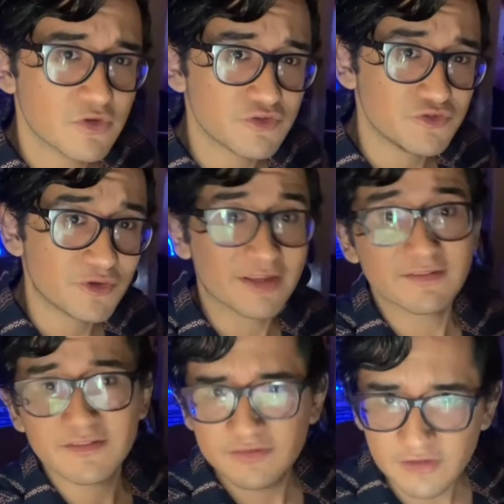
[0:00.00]
you can
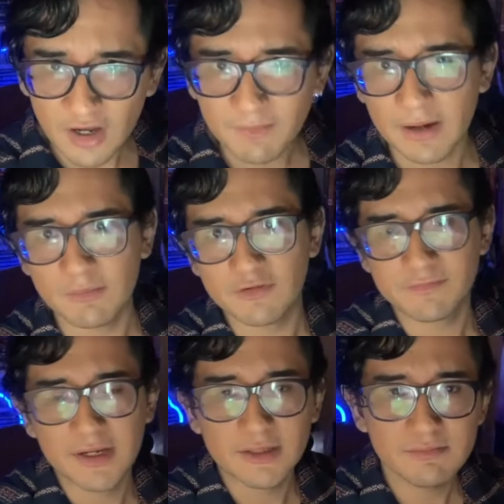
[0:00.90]
stop a
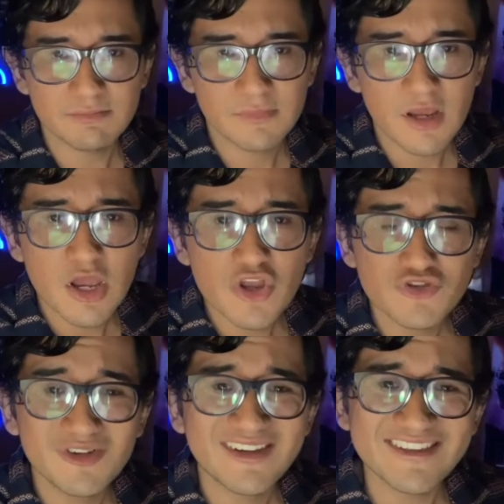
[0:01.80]
movement,
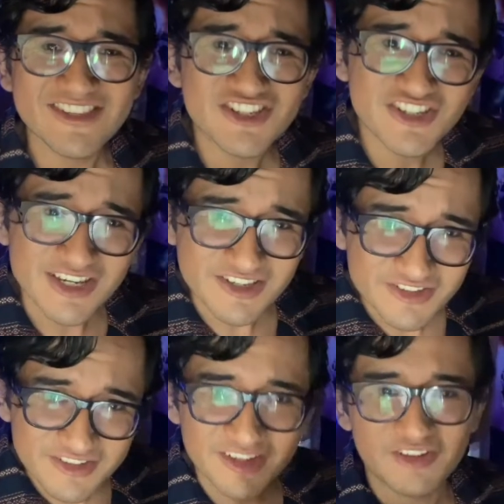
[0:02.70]
you can
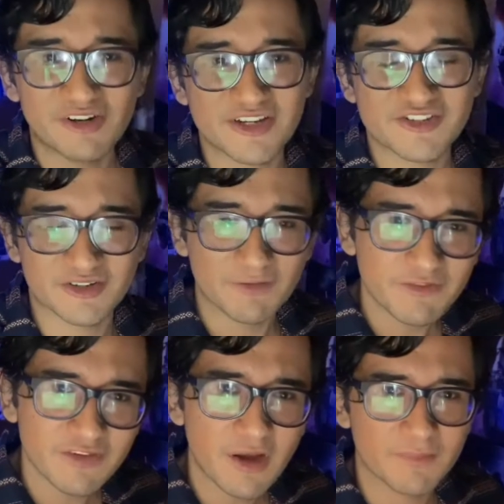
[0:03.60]
change the direction of
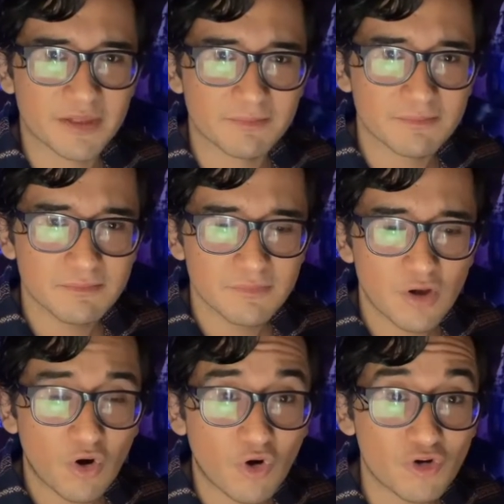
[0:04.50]
something,
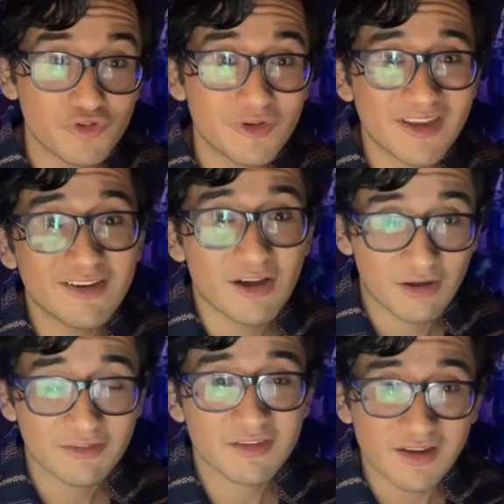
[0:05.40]
or you can
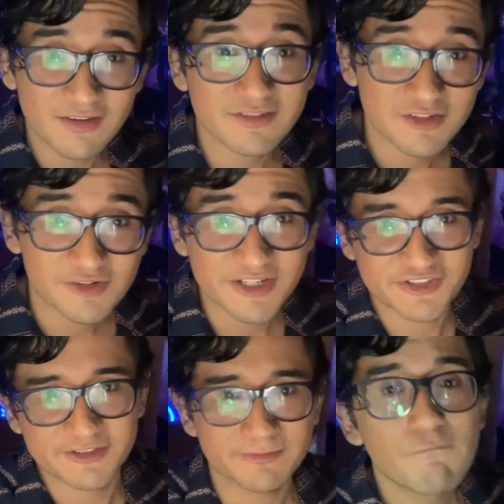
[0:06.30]
cause acceleration.